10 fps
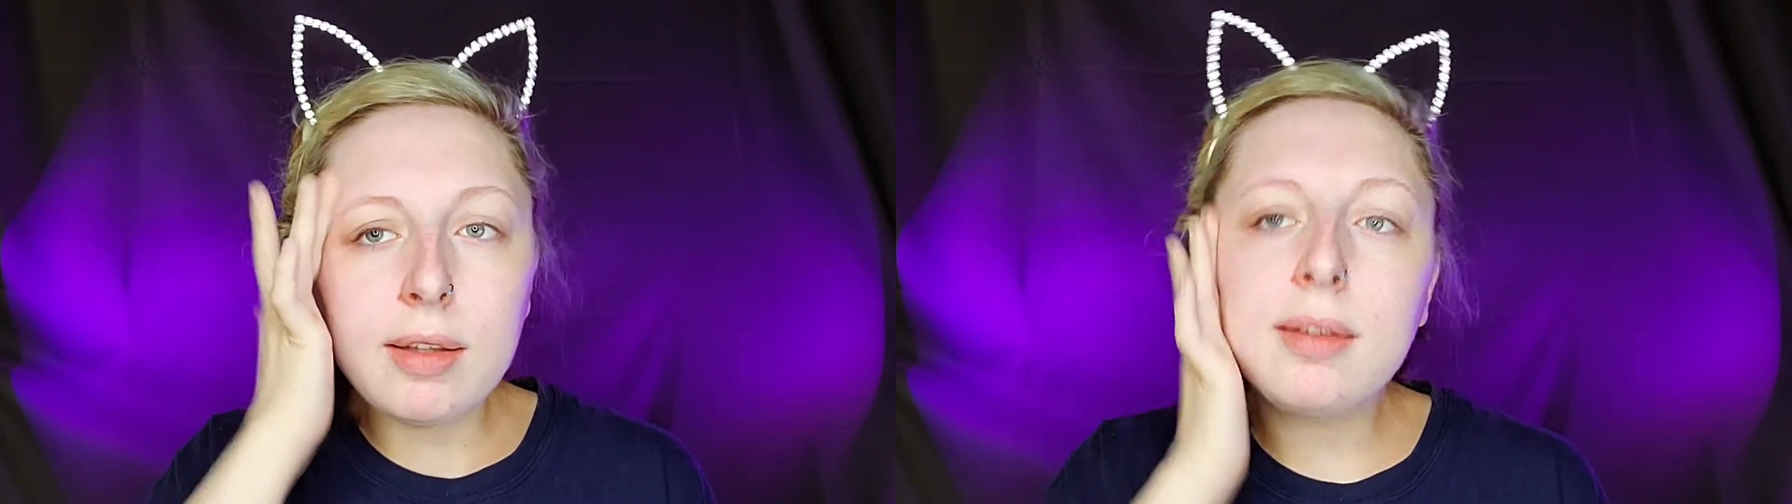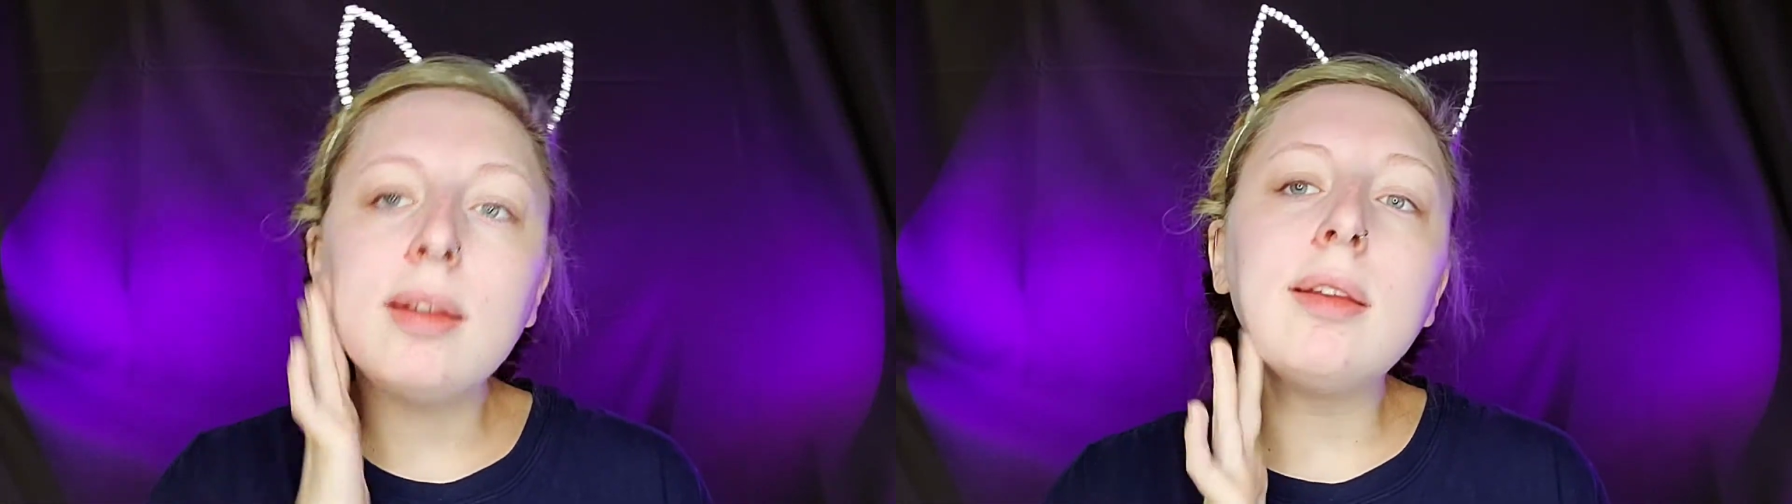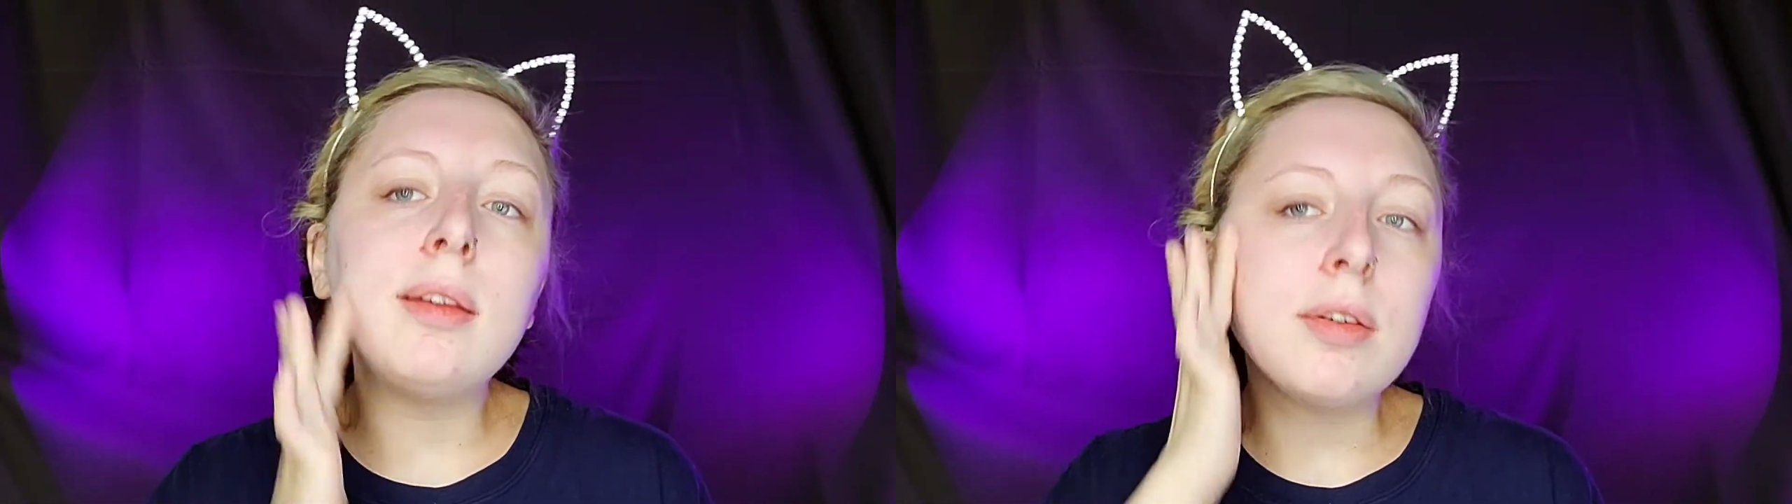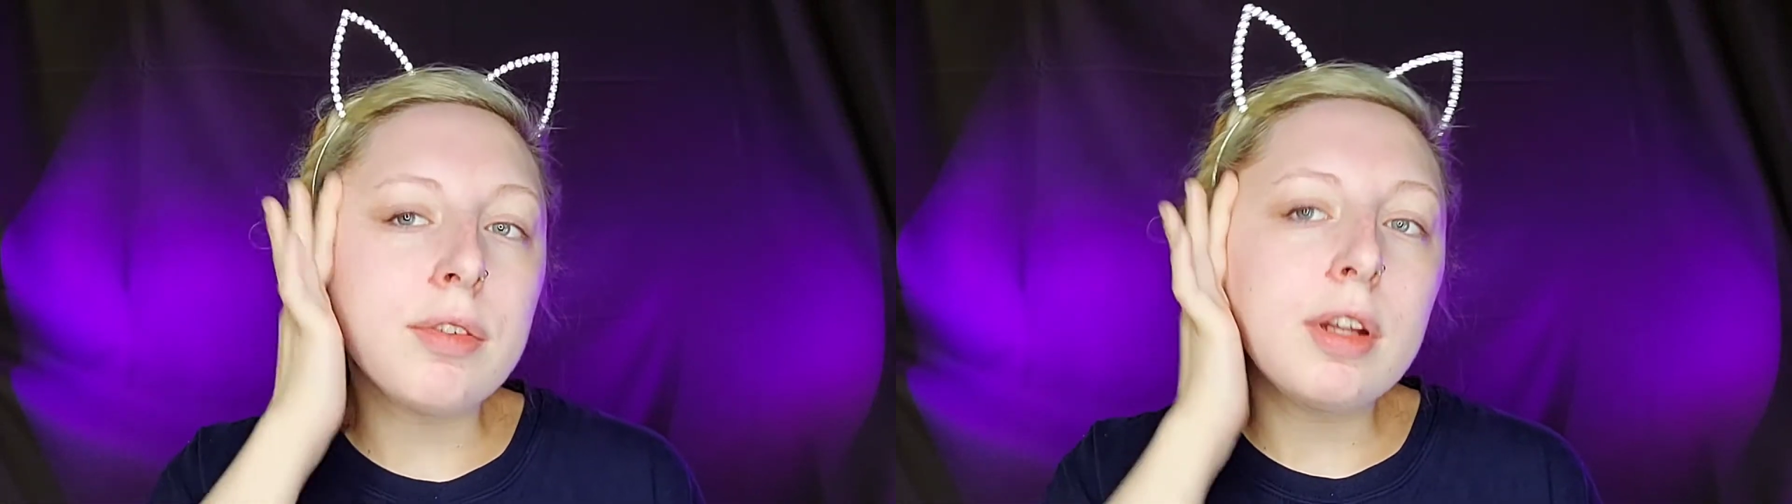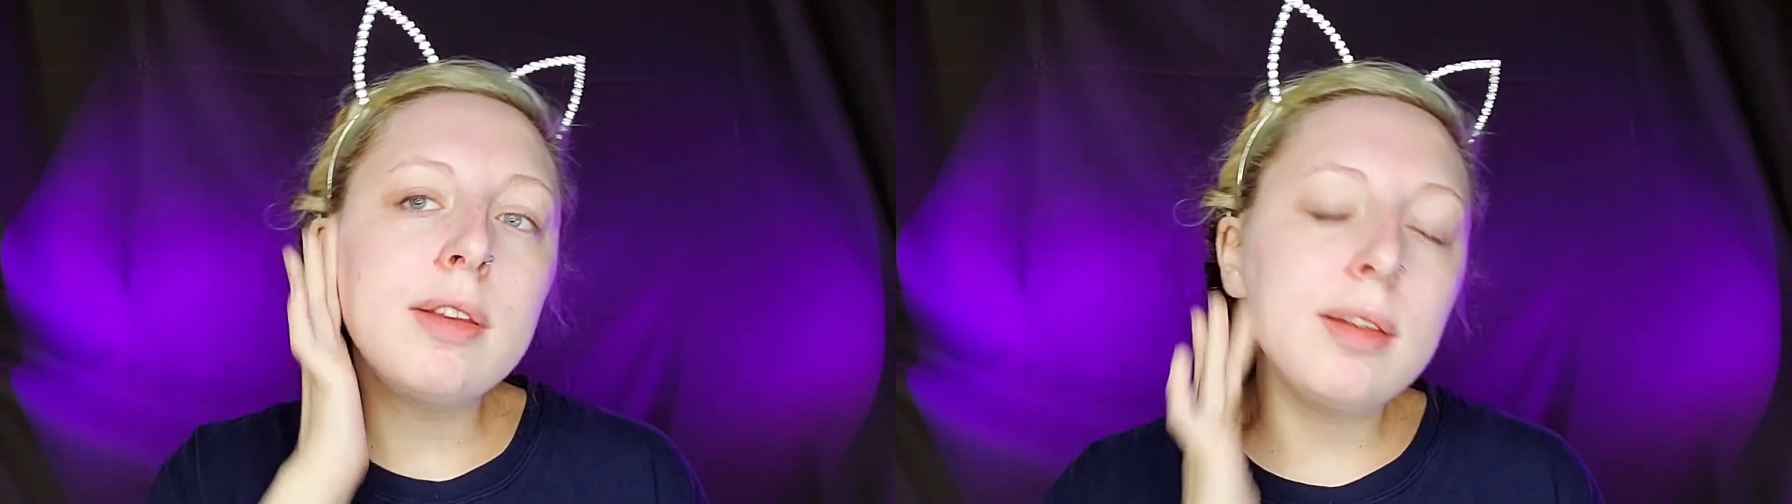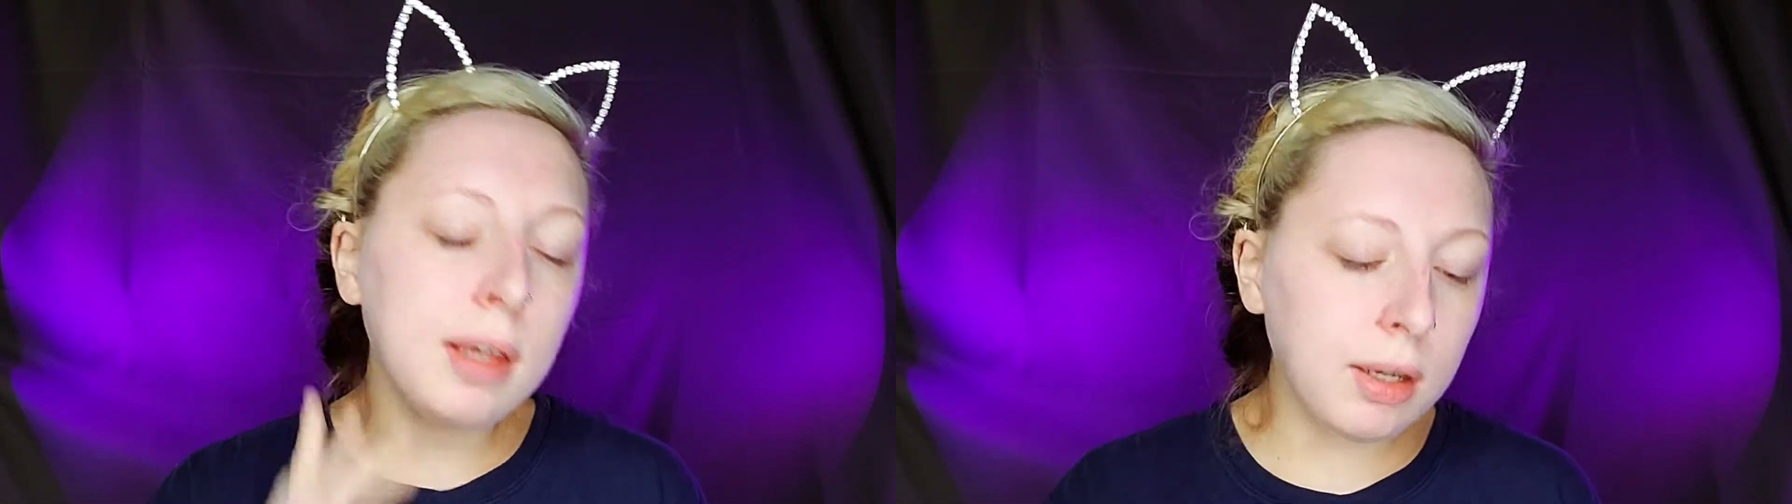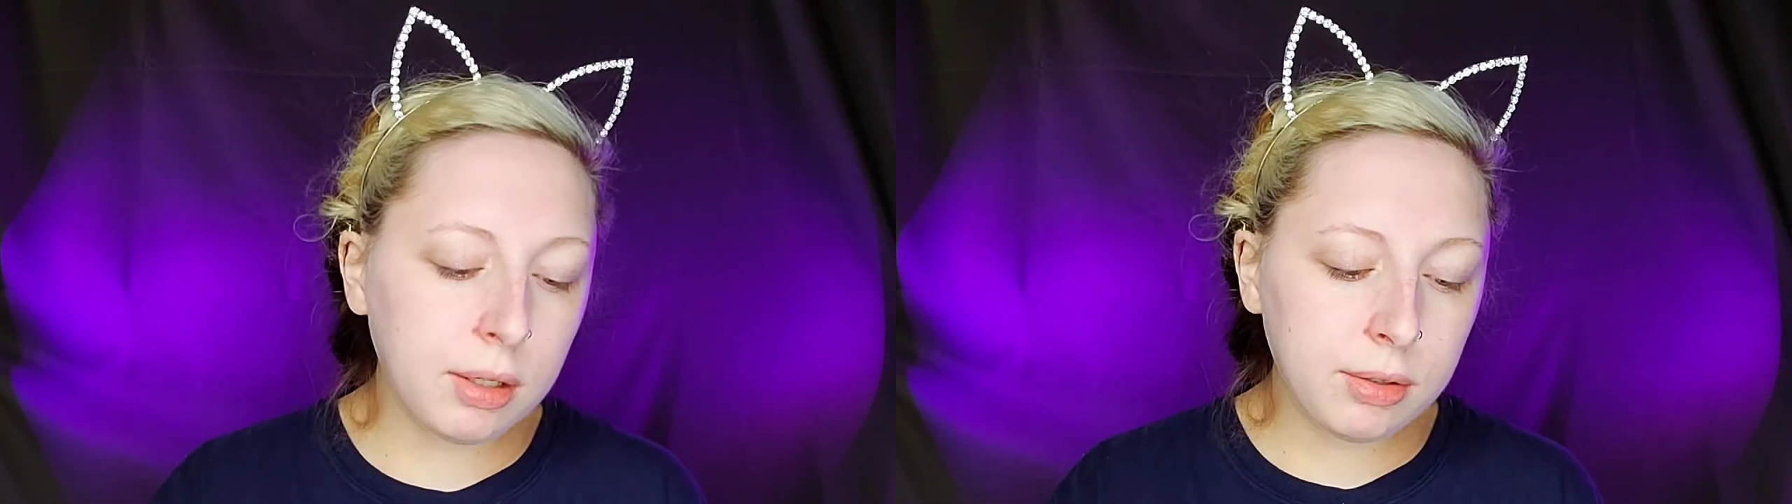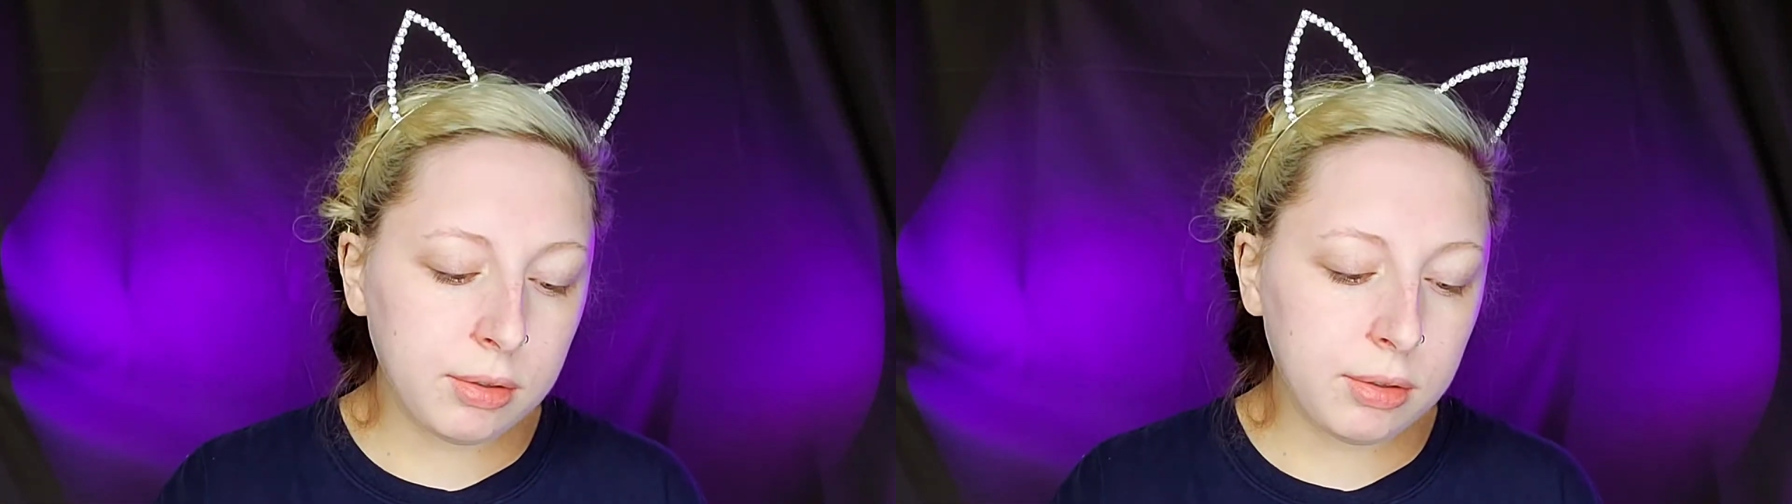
see the difference here.